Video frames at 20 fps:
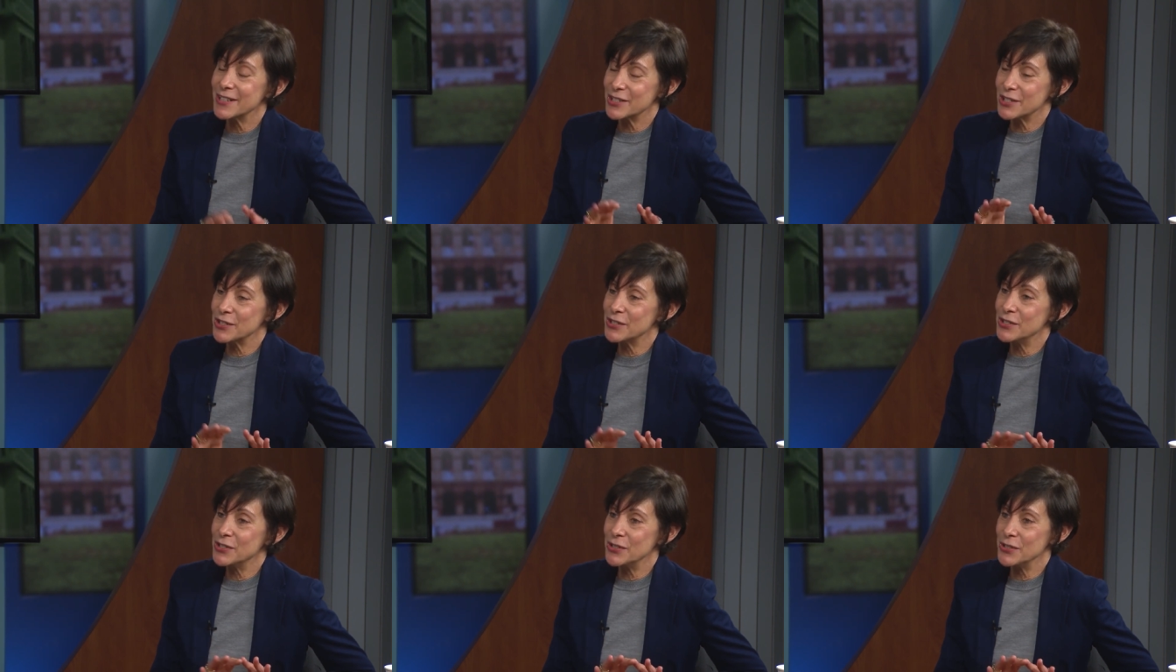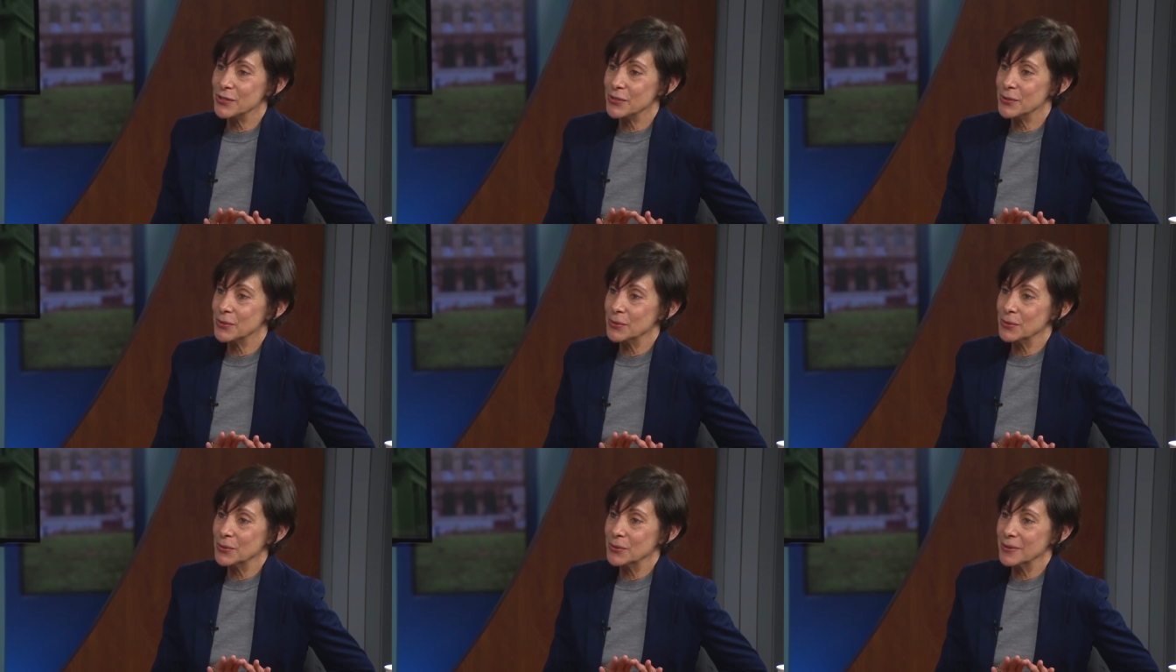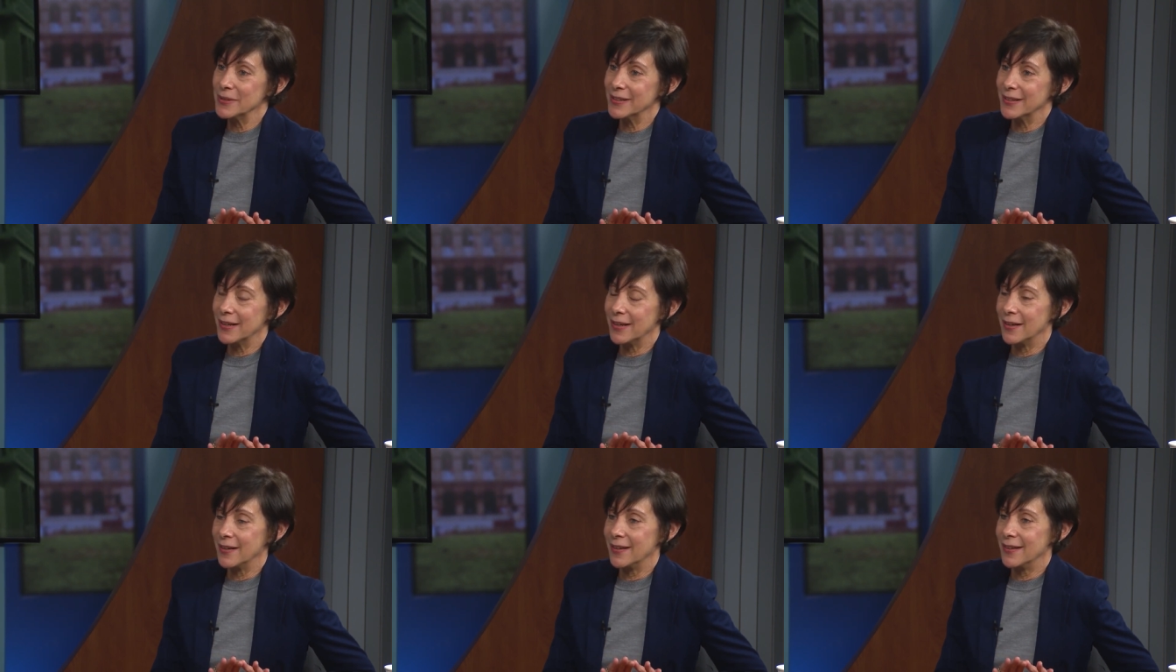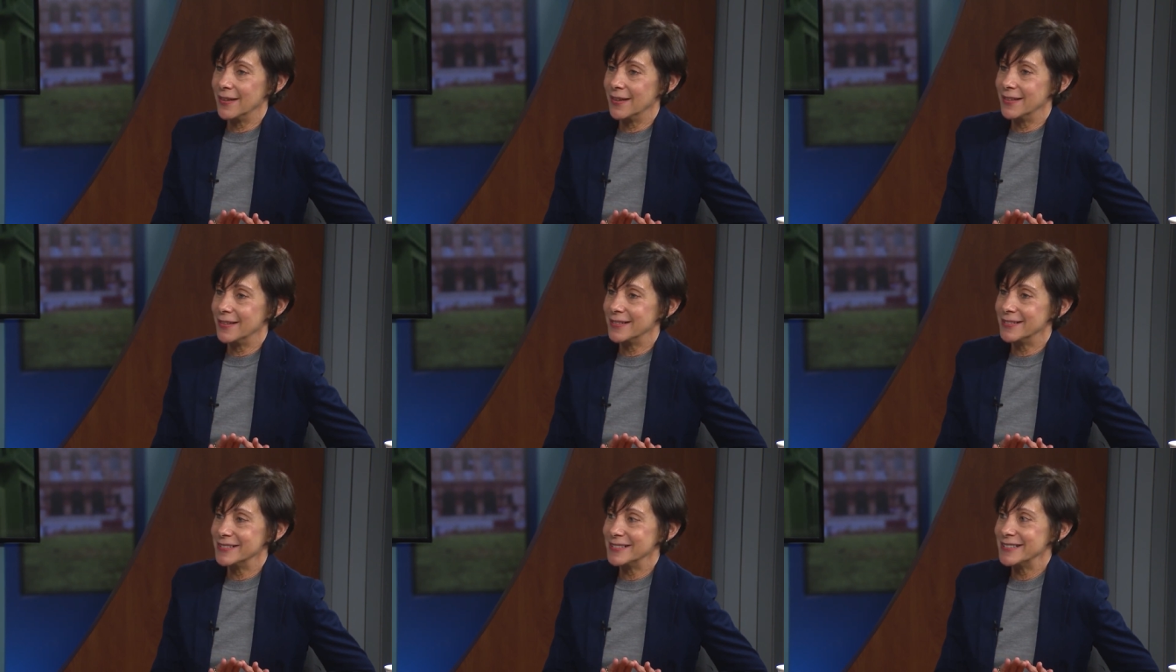to do
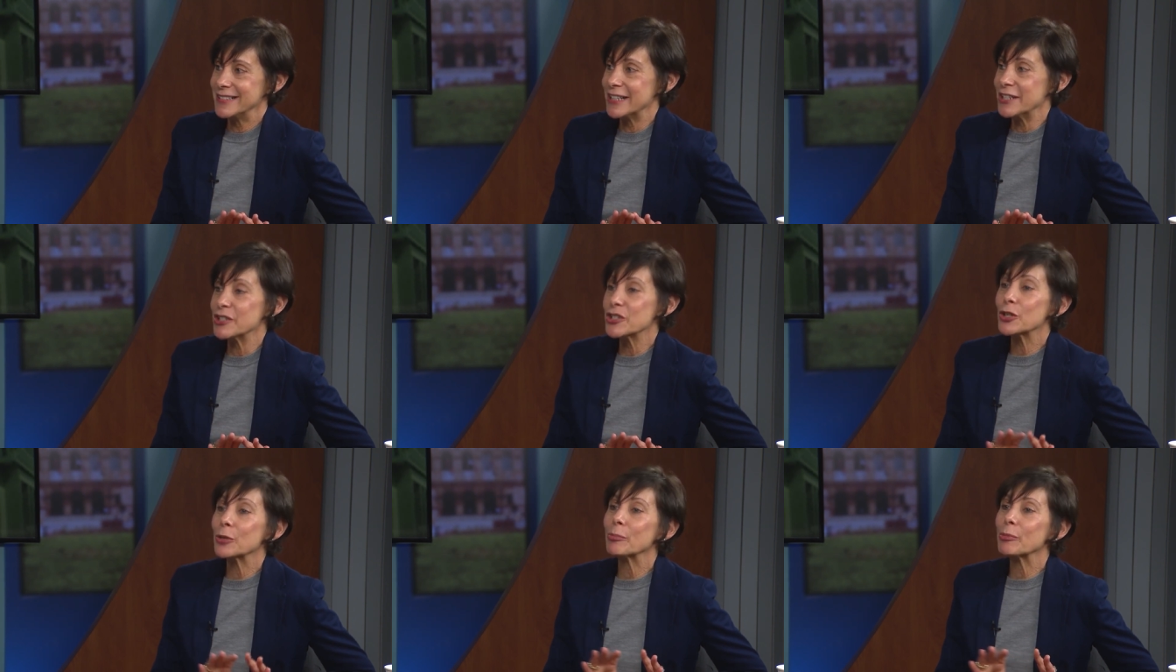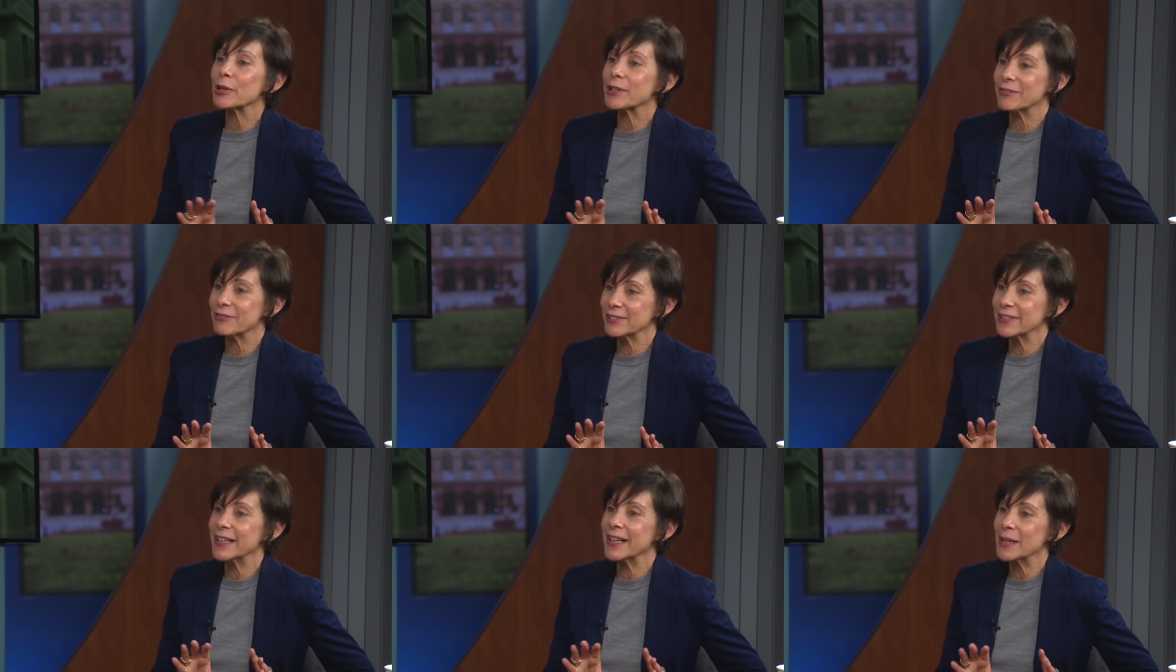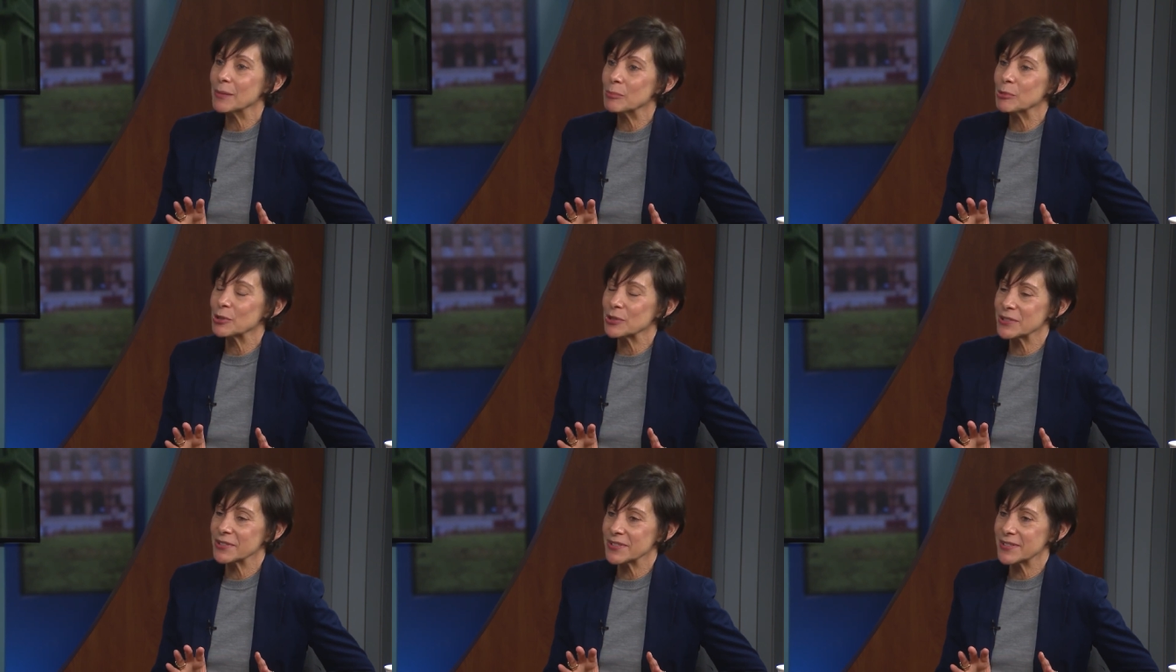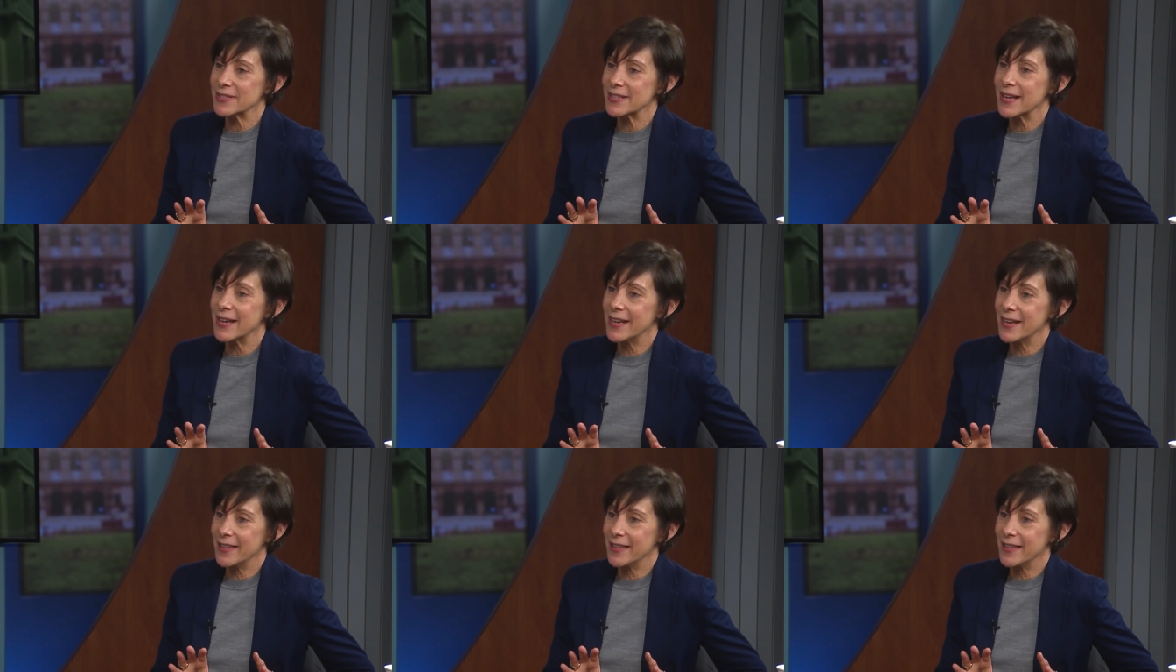uh, interpretive labels